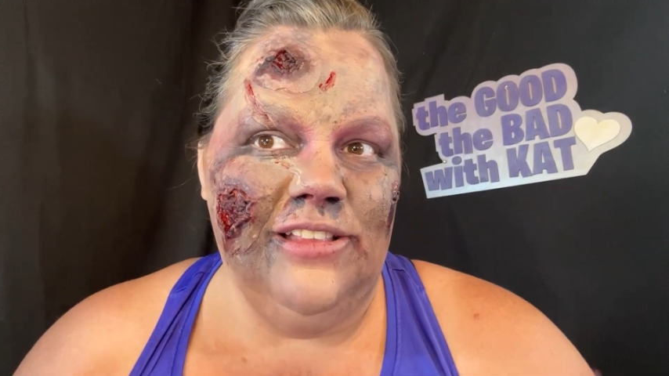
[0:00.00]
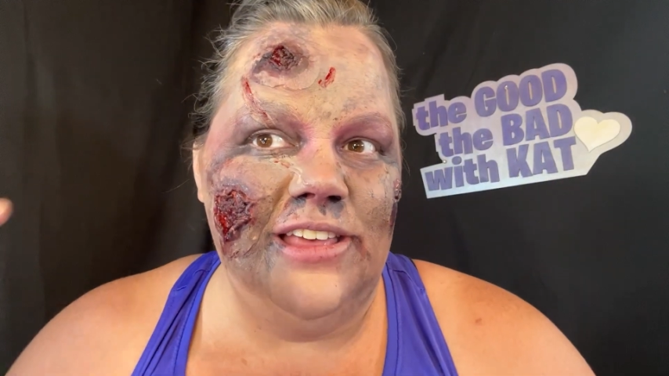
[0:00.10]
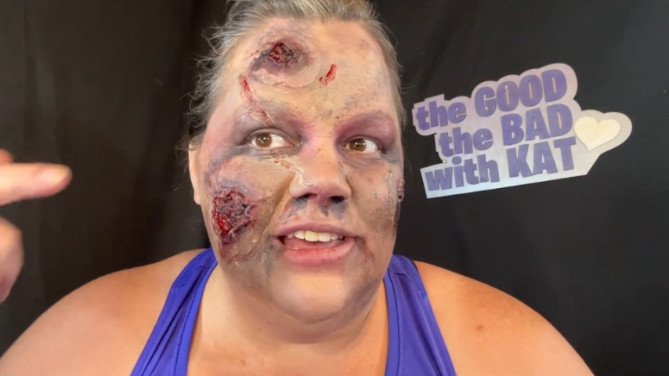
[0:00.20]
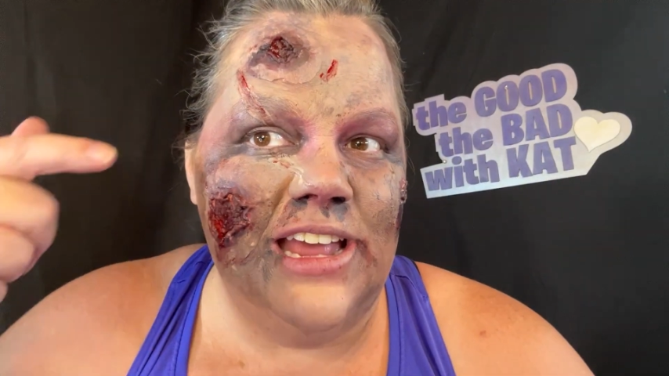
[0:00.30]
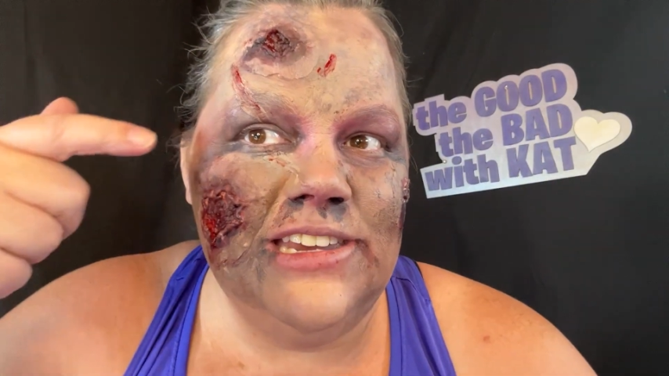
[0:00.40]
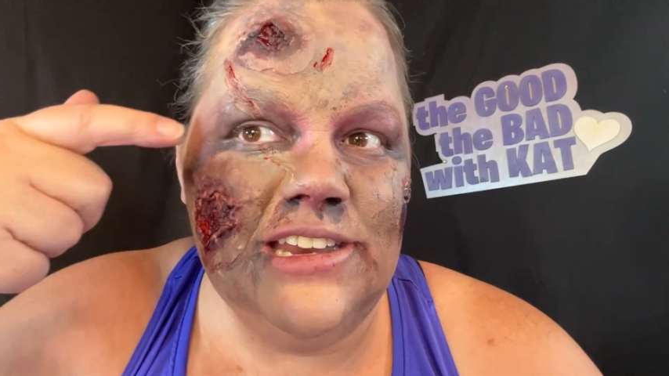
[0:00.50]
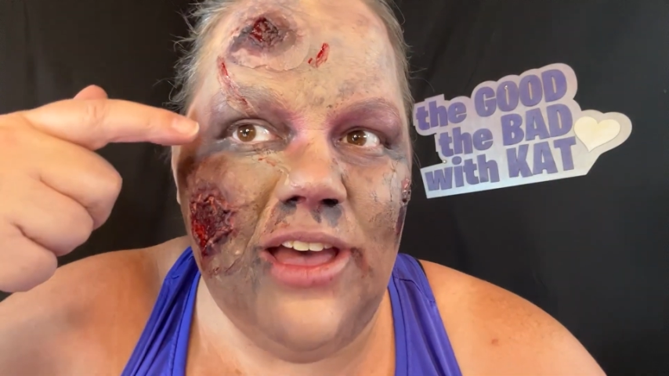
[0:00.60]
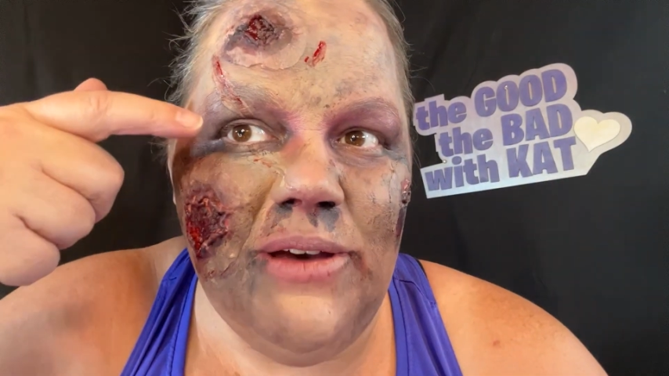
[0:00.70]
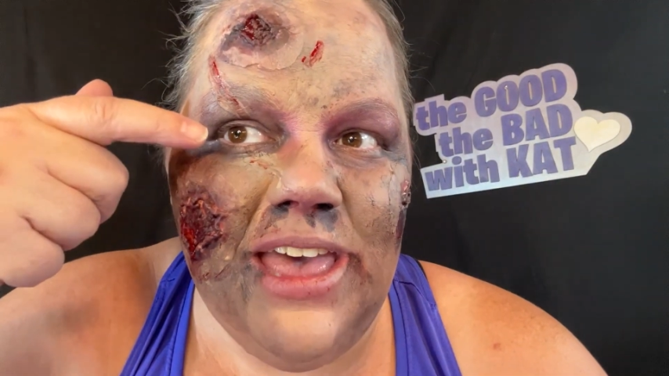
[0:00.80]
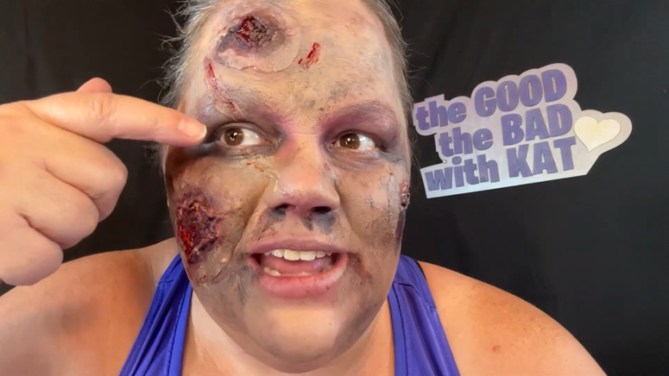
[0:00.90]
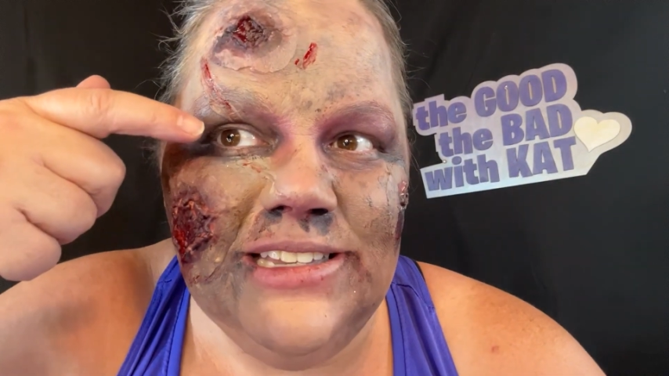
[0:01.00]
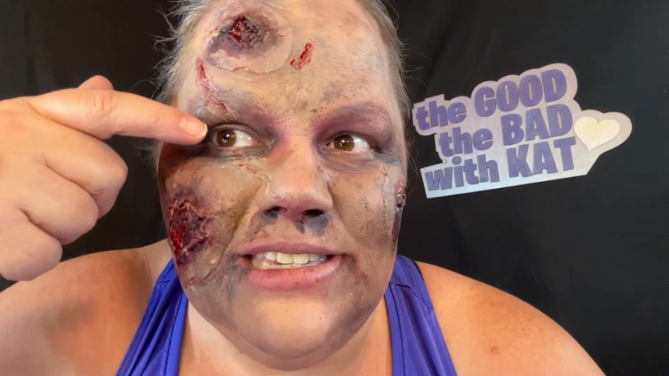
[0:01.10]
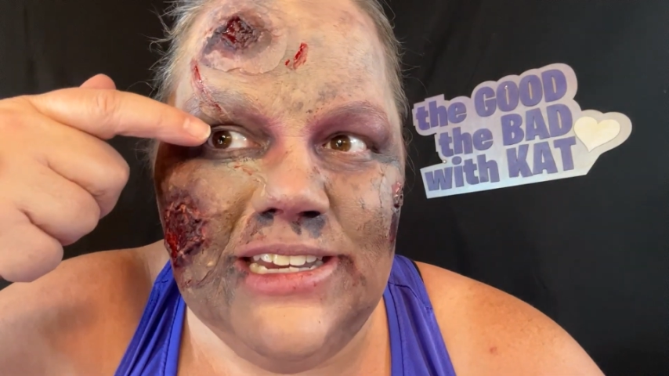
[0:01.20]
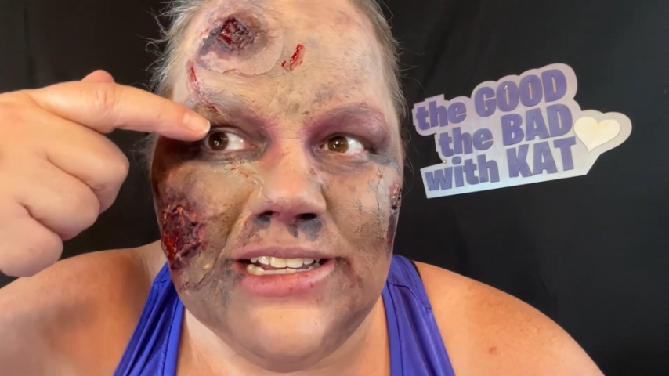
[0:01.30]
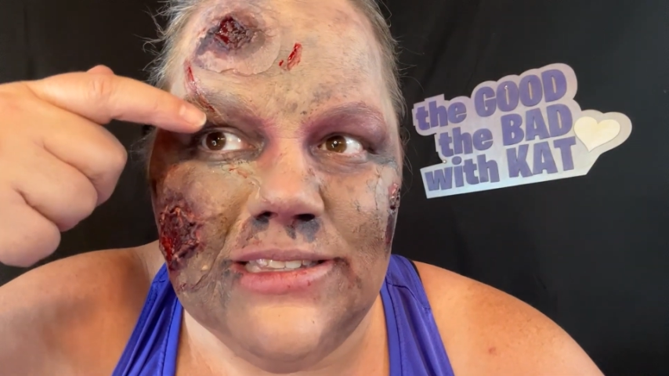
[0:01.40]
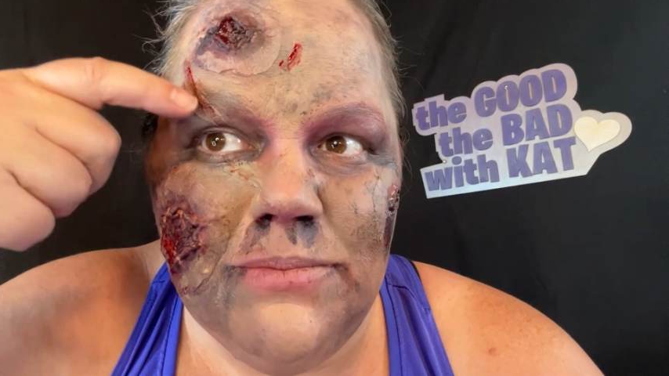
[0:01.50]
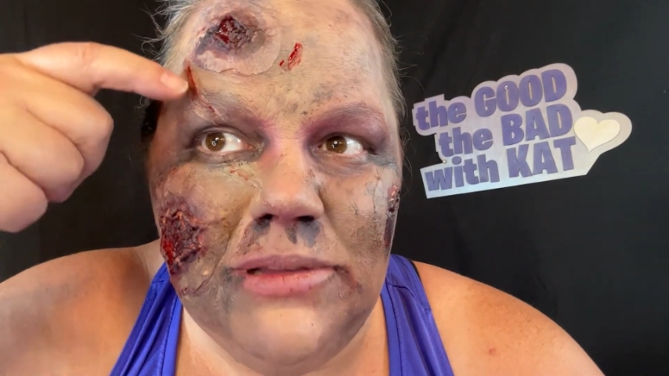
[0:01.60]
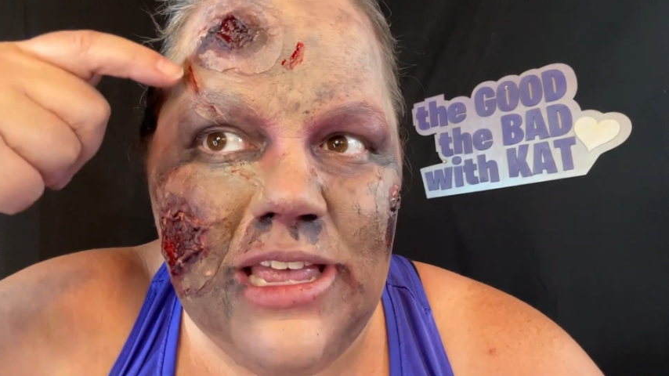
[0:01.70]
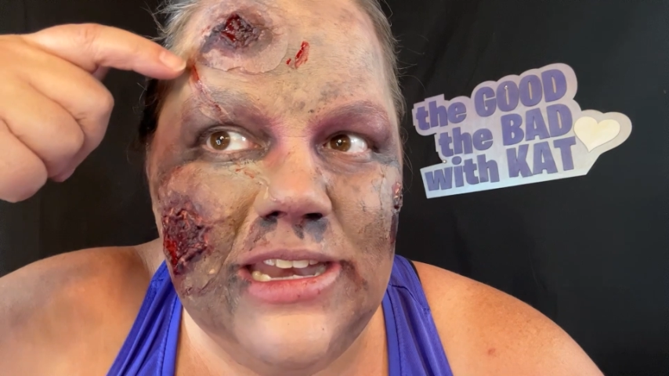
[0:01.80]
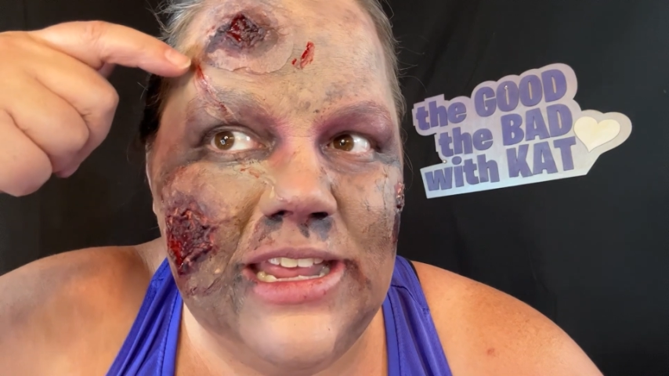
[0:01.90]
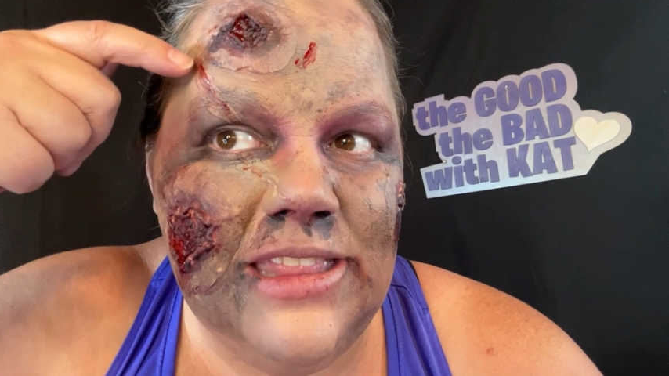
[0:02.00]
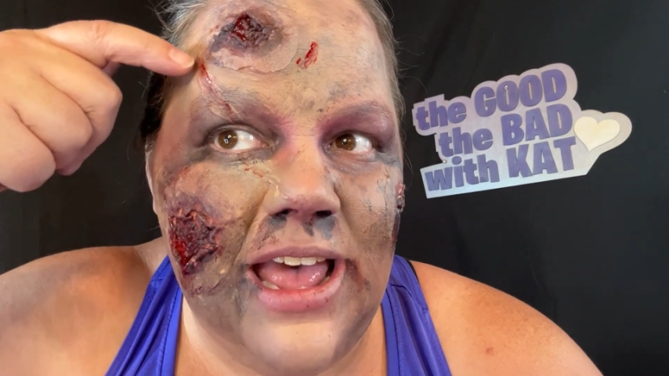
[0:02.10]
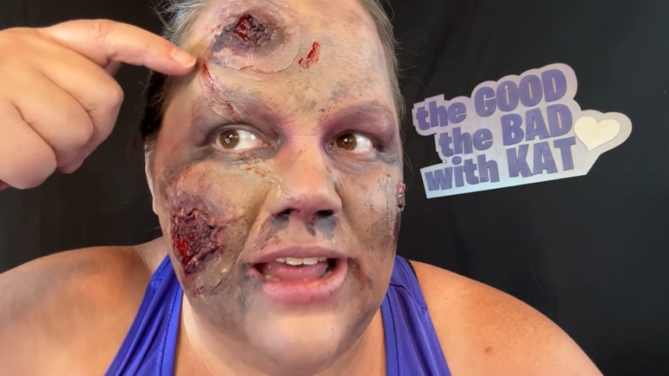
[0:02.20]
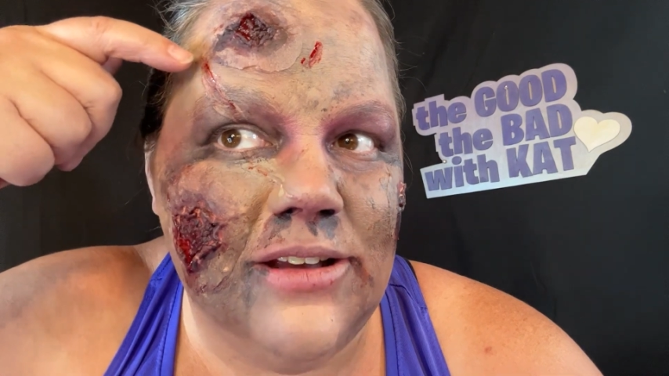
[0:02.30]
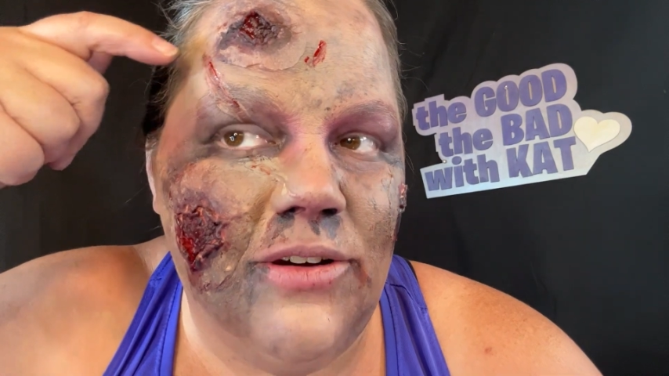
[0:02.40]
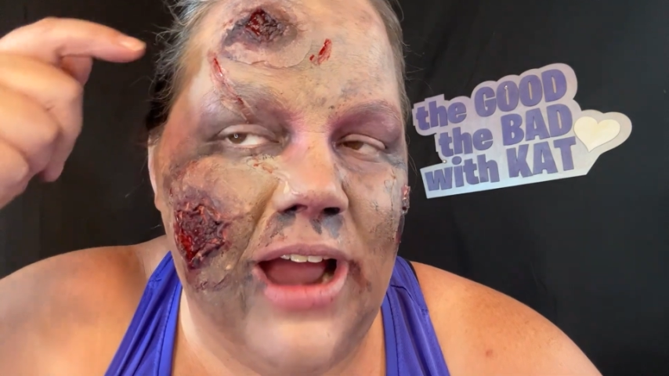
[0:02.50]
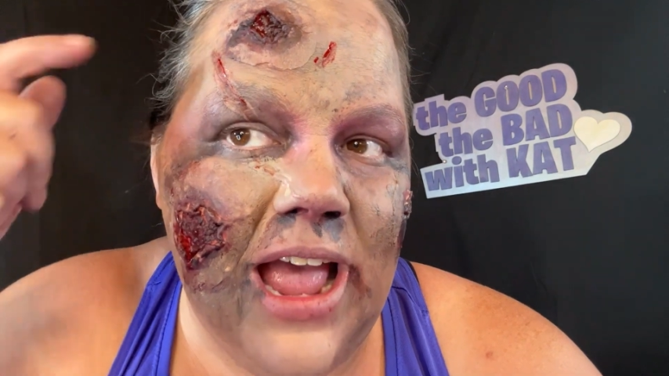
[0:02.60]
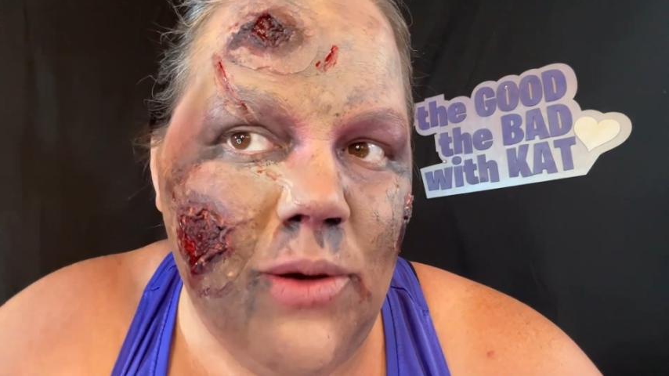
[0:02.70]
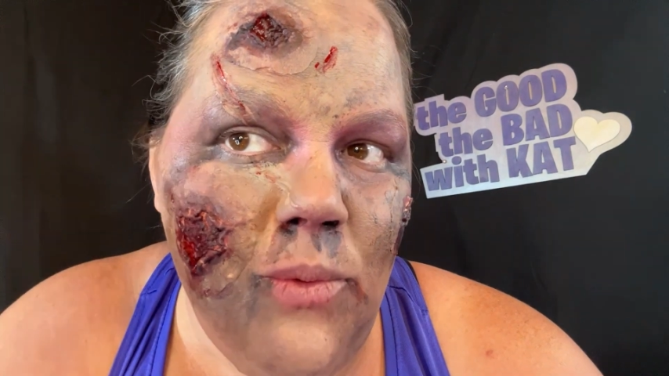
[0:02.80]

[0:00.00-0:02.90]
look. I did go ahead and stick some blood in that crack.